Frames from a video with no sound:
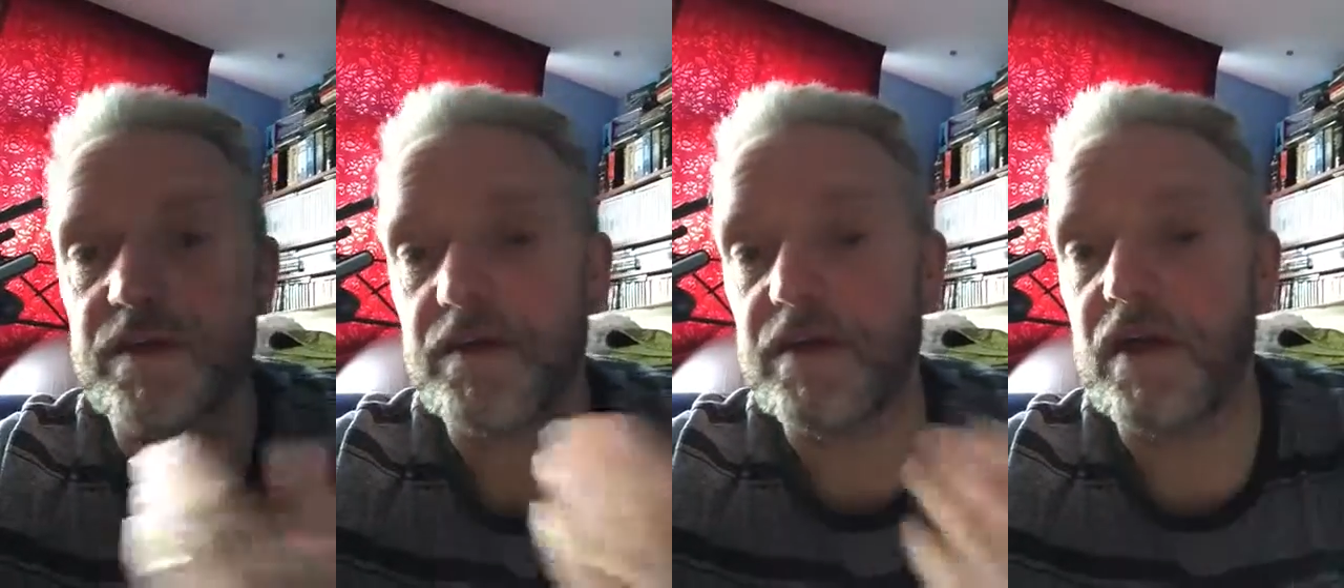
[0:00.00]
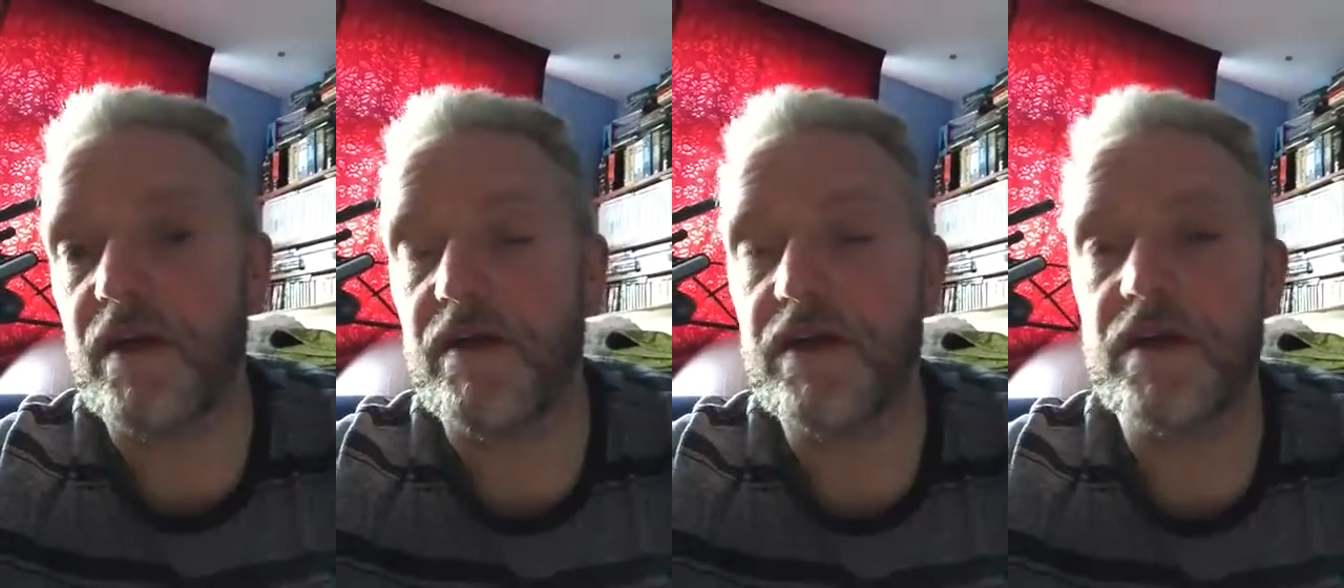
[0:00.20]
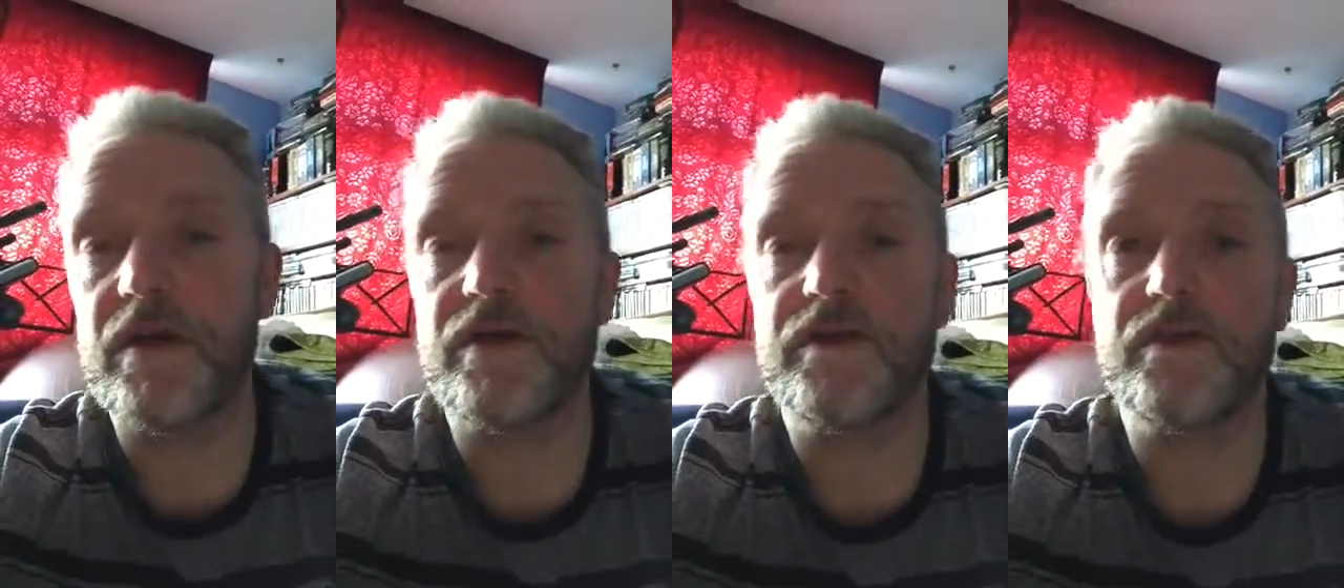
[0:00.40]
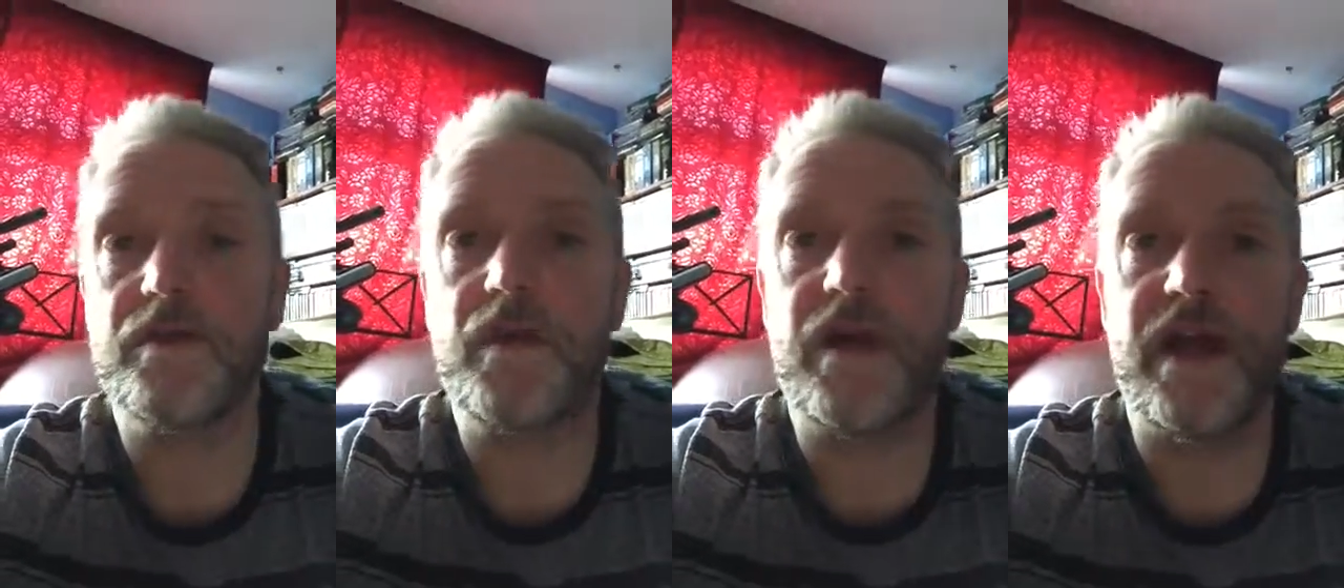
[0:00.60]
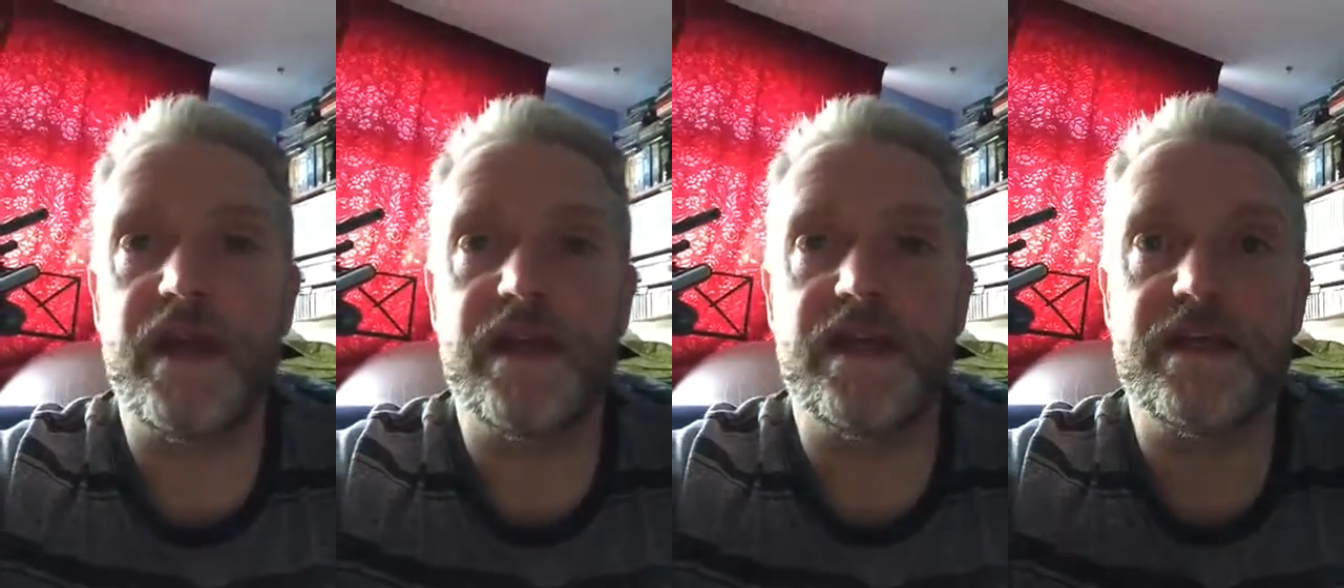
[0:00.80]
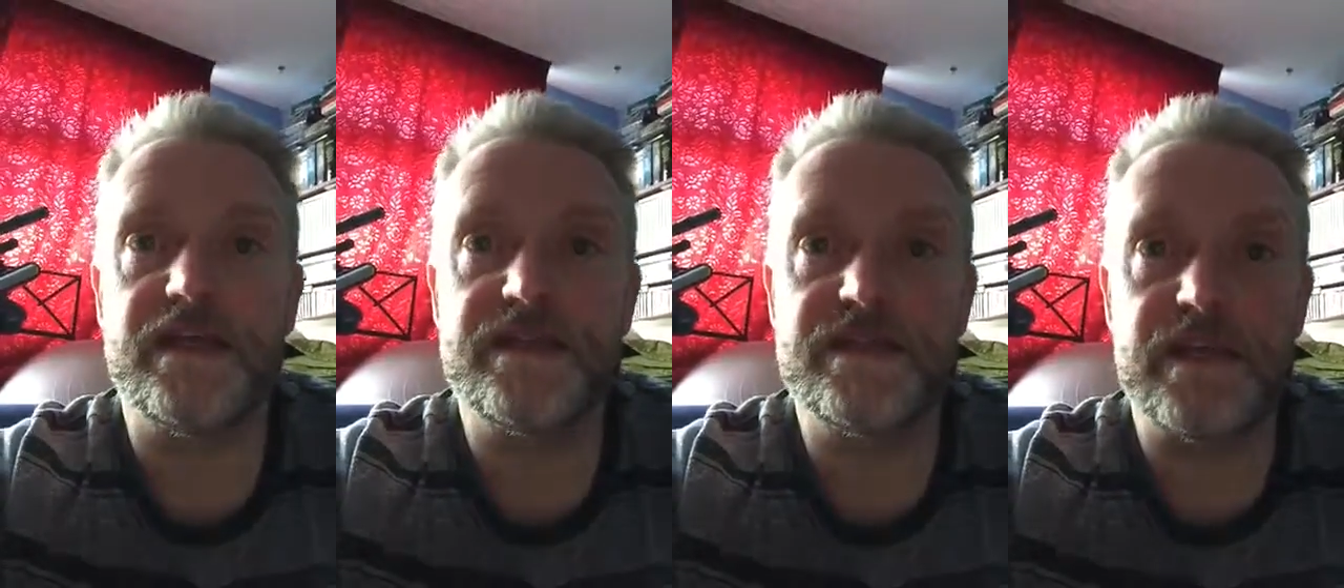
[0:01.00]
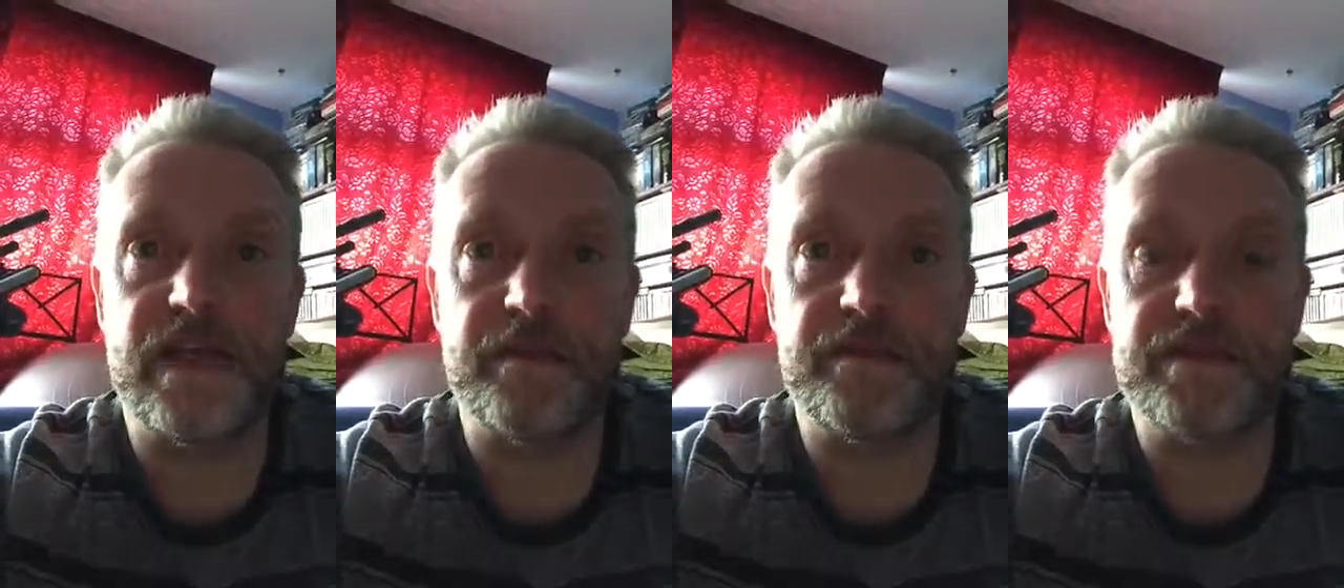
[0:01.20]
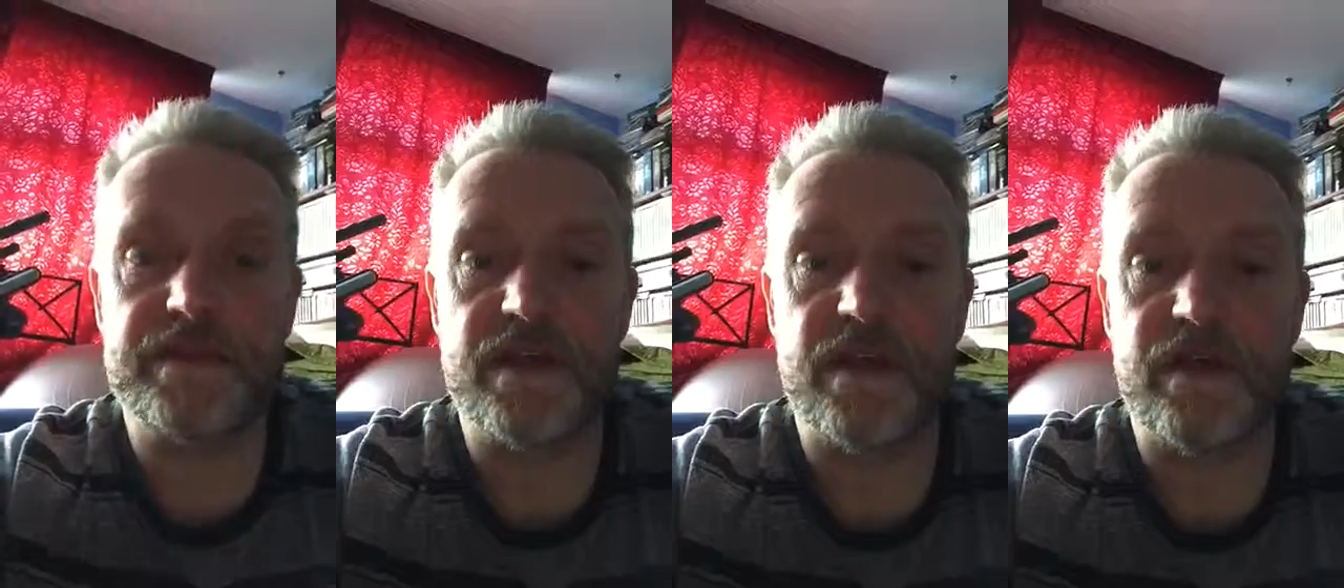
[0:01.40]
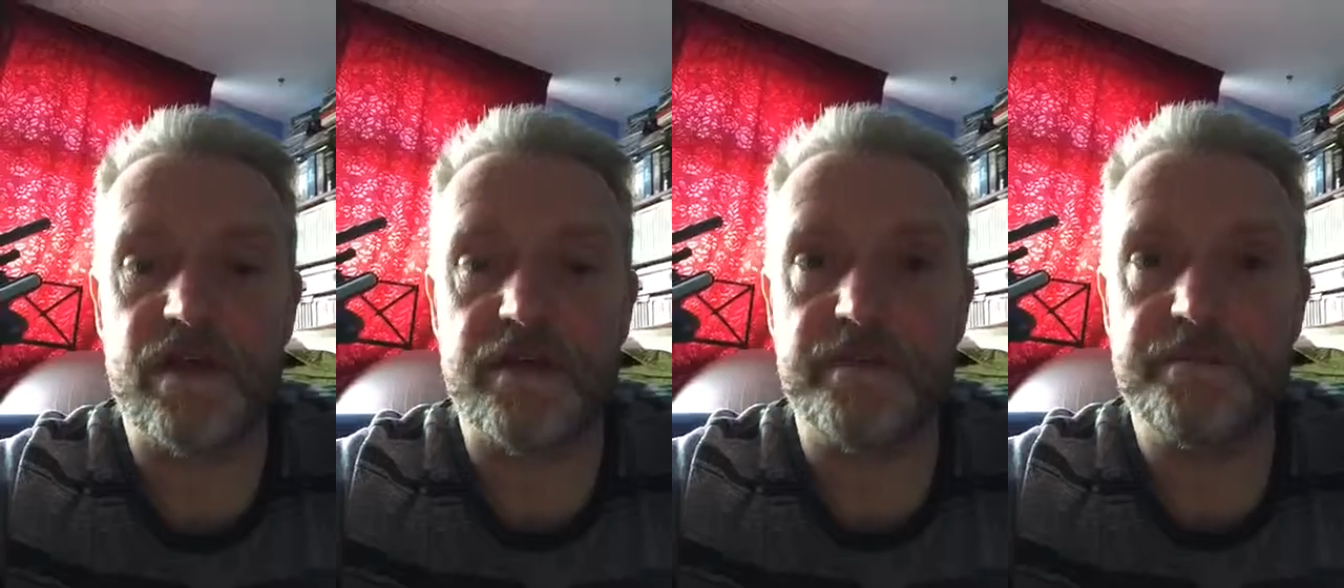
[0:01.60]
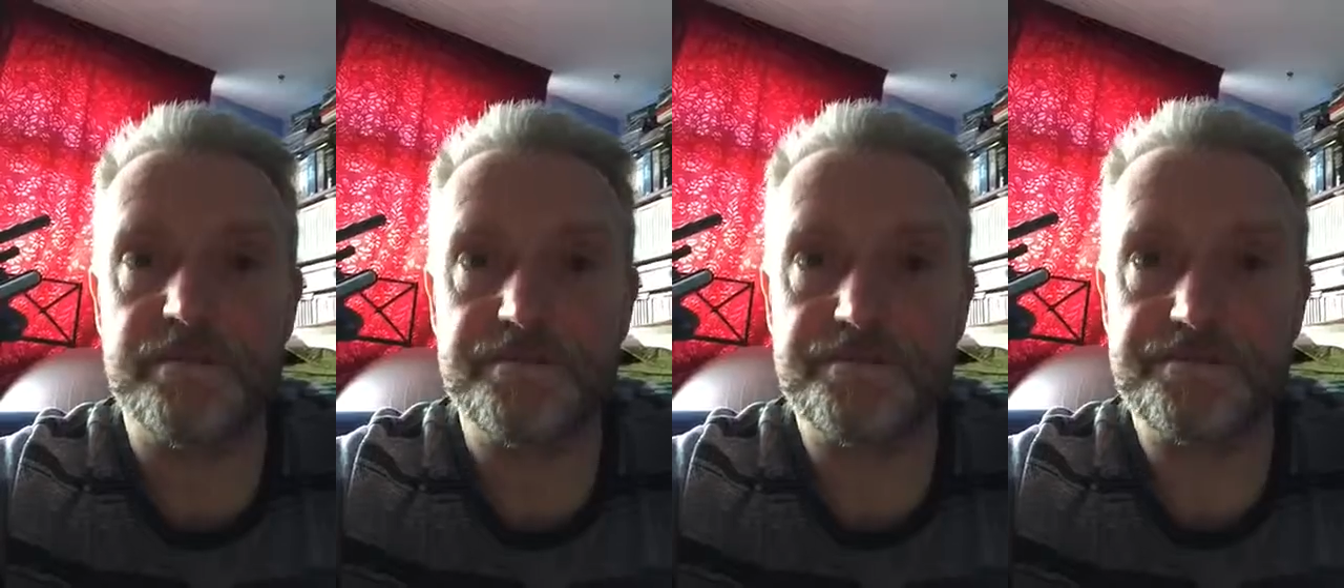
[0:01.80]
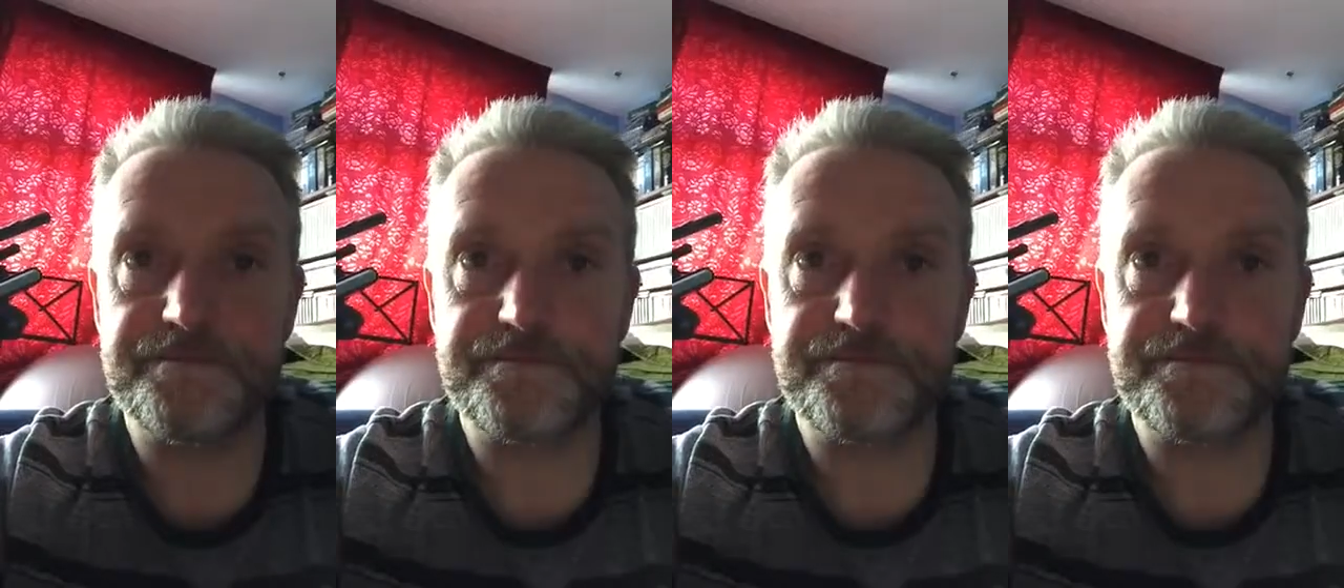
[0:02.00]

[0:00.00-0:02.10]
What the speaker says: that were going underway at the same time.